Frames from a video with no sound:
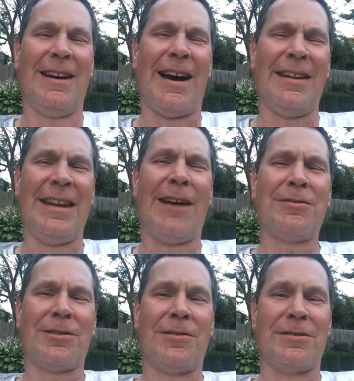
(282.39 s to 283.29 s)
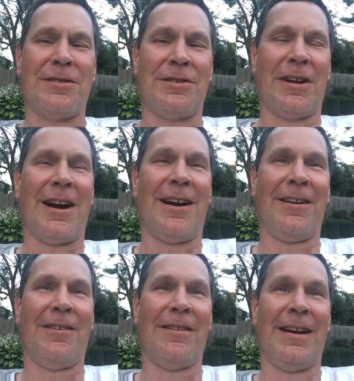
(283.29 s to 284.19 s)
on the outskirts of
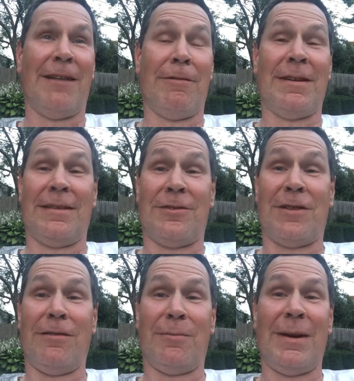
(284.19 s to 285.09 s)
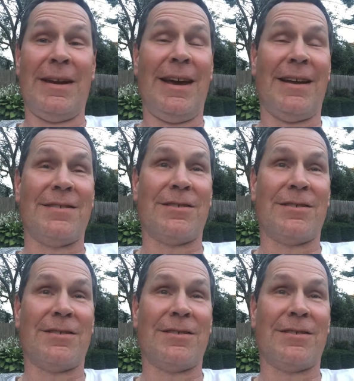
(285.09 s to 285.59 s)
Chicago, and I would take the train with my dad.